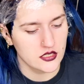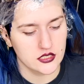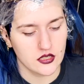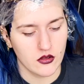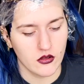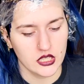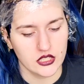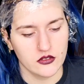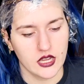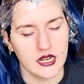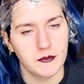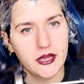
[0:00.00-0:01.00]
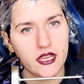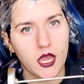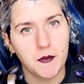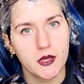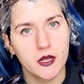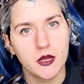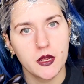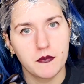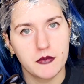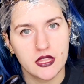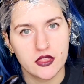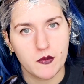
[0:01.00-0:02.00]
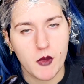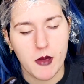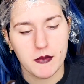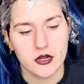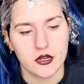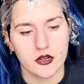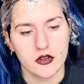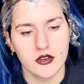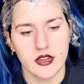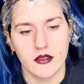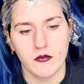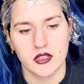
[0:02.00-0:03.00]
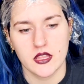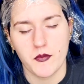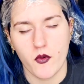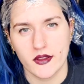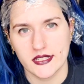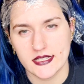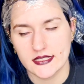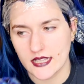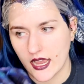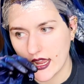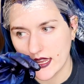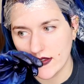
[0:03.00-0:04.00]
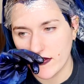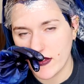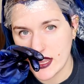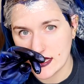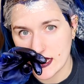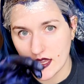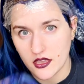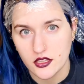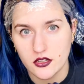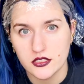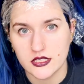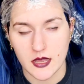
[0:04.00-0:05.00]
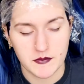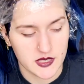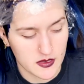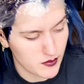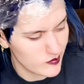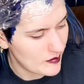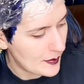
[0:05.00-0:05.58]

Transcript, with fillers: So you gotta pick up your meat thermometer with the pointy side facing your septum